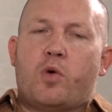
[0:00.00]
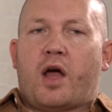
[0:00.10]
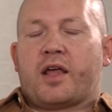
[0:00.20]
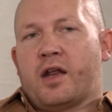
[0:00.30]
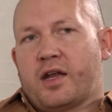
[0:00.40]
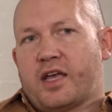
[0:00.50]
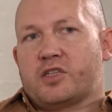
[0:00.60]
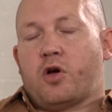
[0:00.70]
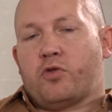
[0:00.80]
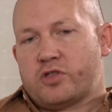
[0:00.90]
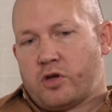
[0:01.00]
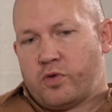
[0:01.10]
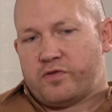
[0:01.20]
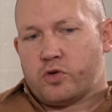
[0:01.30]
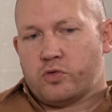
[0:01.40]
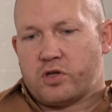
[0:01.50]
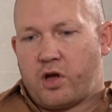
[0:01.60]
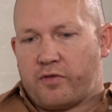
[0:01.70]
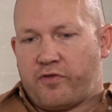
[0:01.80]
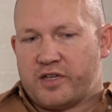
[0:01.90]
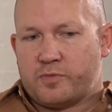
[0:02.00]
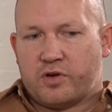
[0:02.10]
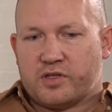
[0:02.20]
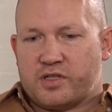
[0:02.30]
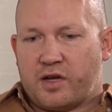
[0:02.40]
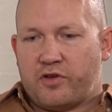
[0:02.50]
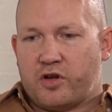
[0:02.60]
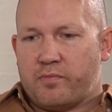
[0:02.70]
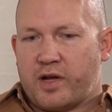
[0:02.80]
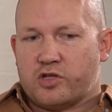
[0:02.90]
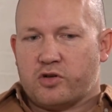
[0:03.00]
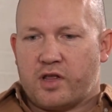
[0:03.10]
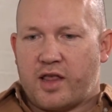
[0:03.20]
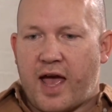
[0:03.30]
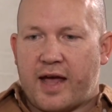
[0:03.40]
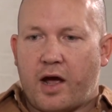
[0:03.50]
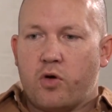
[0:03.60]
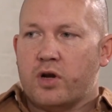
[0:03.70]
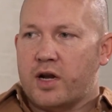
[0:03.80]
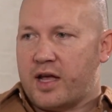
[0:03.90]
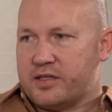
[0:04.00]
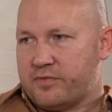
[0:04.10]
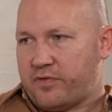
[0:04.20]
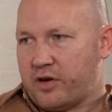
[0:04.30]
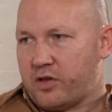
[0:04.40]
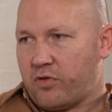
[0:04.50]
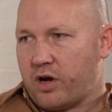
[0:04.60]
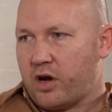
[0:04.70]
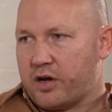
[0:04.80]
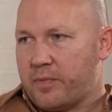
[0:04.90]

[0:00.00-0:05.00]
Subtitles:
I guess also with tools like Facebook and stuff, you can make sure that ad only lands in front of the right kind of